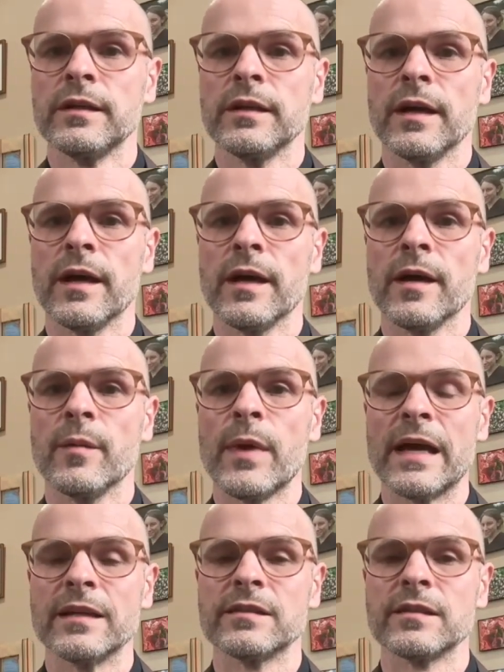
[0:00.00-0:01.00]

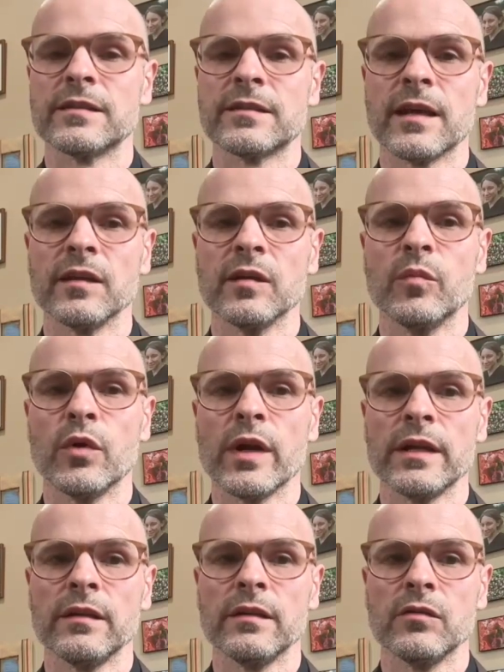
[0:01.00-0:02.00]
and to
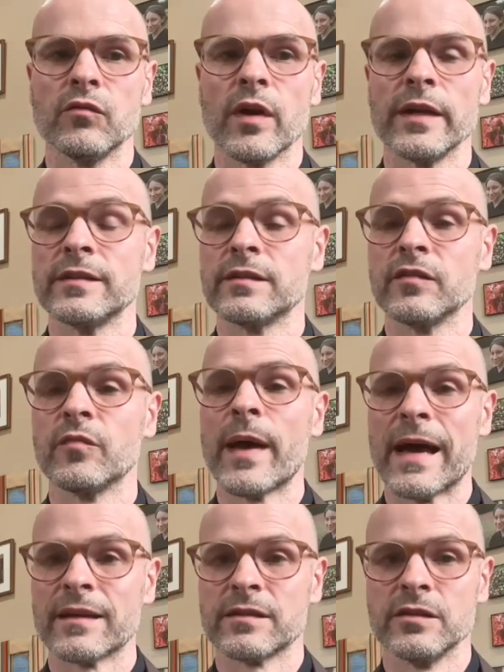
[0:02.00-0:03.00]
celebrate rites of
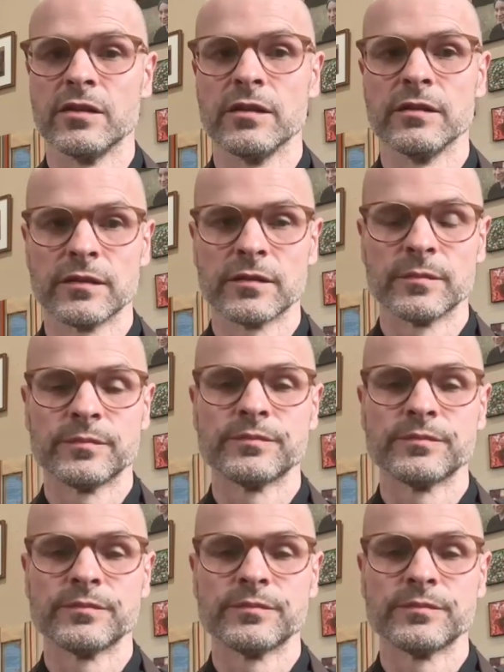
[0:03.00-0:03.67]
passages.